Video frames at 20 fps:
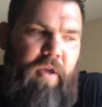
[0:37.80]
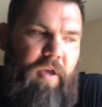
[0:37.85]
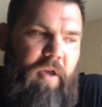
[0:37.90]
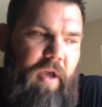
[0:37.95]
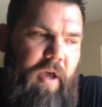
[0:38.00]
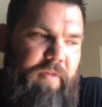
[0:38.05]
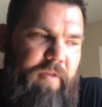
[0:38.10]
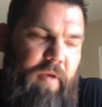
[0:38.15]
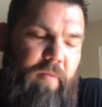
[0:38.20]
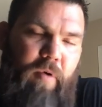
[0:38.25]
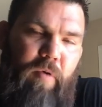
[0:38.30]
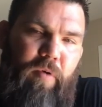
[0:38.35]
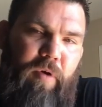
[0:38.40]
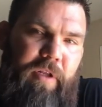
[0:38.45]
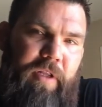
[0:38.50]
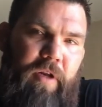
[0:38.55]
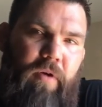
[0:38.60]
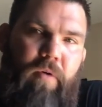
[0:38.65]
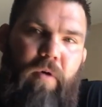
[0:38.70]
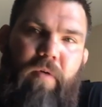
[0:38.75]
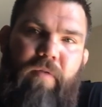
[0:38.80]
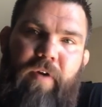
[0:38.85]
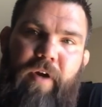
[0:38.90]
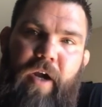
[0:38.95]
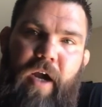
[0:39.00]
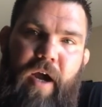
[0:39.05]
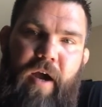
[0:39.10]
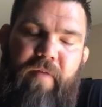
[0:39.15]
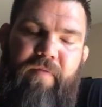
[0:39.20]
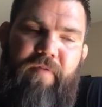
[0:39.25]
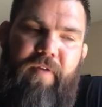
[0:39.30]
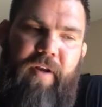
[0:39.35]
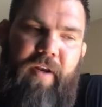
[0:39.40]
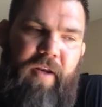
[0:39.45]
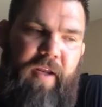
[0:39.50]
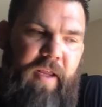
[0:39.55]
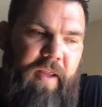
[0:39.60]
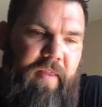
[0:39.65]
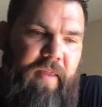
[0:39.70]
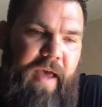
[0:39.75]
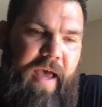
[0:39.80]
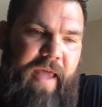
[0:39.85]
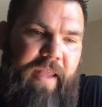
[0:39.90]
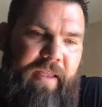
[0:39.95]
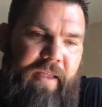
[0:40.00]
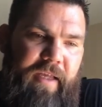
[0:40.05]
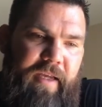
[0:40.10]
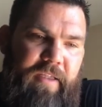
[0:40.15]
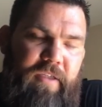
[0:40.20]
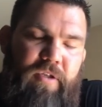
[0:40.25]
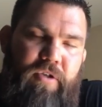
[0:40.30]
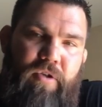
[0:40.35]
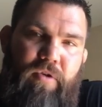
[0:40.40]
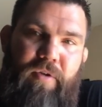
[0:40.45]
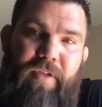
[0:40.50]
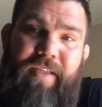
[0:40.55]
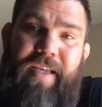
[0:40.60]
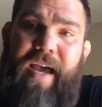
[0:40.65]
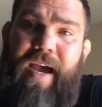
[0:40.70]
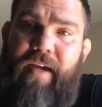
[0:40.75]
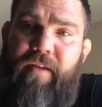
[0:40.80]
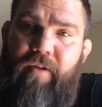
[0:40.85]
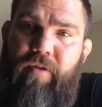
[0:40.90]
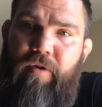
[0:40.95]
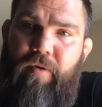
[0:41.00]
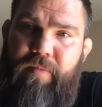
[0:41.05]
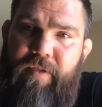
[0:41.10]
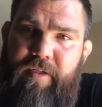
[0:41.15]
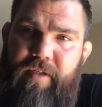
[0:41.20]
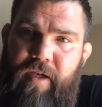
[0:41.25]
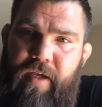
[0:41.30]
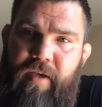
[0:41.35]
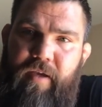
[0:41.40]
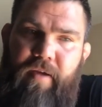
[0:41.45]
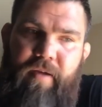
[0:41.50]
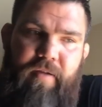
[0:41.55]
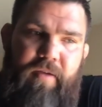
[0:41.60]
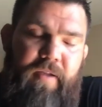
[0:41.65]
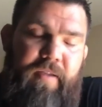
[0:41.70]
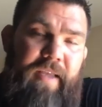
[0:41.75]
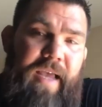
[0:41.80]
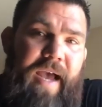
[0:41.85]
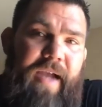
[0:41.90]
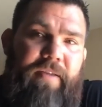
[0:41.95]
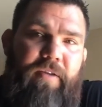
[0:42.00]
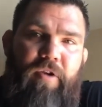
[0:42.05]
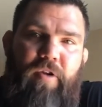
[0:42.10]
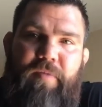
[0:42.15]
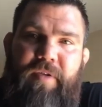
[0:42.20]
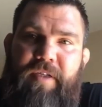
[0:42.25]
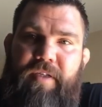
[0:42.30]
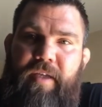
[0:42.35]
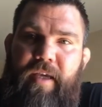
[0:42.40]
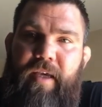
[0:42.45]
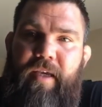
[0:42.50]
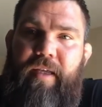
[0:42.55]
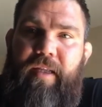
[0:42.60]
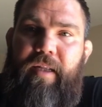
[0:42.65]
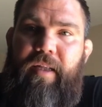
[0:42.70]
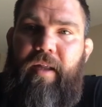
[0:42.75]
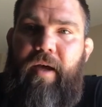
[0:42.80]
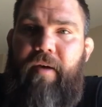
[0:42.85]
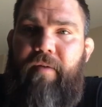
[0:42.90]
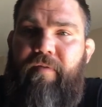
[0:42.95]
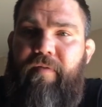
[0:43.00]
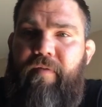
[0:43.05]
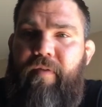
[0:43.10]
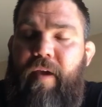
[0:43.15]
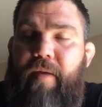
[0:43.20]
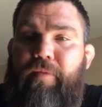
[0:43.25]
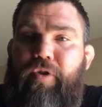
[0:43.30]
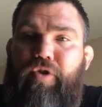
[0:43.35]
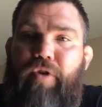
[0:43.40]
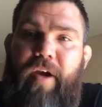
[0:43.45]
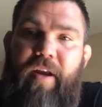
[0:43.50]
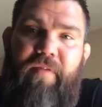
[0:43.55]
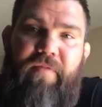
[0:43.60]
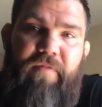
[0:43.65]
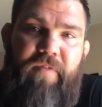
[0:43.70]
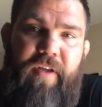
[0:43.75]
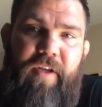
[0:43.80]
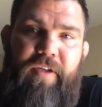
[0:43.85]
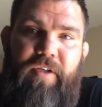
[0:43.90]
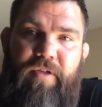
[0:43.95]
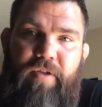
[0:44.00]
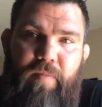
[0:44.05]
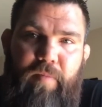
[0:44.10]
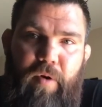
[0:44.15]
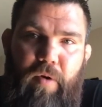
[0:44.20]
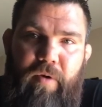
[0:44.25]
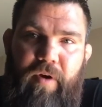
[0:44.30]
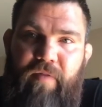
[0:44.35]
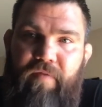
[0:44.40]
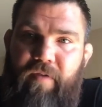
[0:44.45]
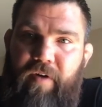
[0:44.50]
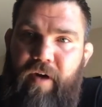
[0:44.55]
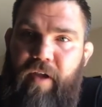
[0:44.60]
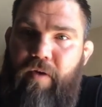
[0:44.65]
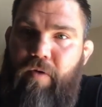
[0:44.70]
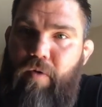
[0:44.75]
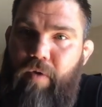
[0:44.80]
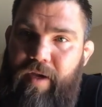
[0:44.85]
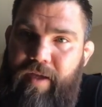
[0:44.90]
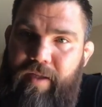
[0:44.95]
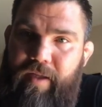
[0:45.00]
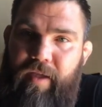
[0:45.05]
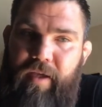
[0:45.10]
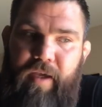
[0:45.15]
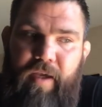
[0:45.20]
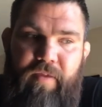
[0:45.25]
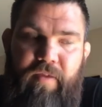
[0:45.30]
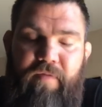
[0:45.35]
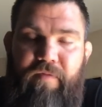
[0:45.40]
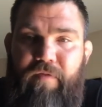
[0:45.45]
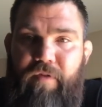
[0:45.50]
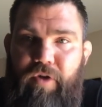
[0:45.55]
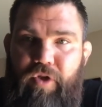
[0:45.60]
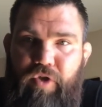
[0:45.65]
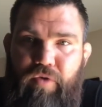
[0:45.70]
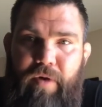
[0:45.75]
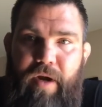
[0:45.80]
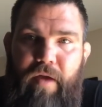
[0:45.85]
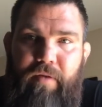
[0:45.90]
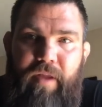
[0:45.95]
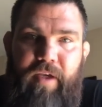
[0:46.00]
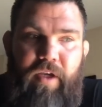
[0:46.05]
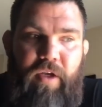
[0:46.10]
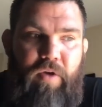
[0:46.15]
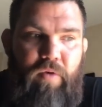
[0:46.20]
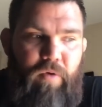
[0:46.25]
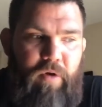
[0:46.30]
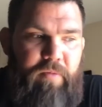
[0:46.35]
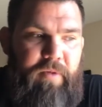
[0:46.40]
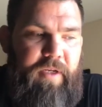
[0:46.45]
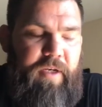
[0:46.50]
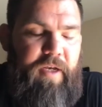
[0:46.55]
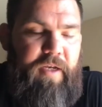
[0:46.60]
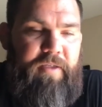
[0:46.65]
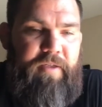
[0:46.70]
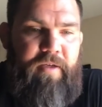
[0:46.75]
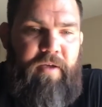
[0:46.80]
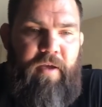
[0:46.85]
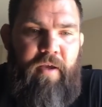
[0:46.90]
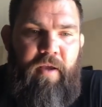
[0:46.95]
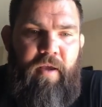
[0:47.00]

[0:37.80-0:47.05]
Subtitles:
I think we were a little overconfident, and that led to a tactical mistake. The tactical mistake of him trying to finish his opponent very quickly in the first round like he normally does.